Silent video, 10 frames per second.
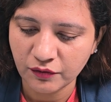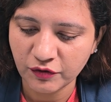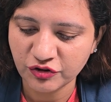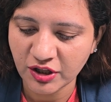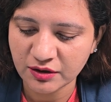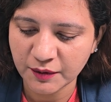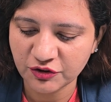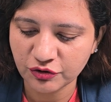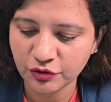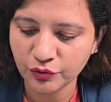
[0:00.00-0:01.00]
which has
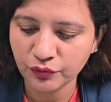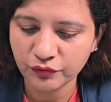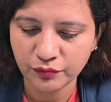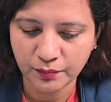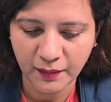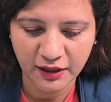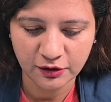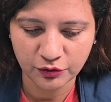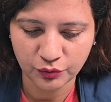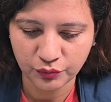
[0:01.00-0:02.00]
major groove,
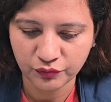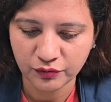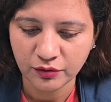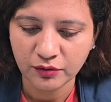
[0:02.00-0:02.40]
minor groove,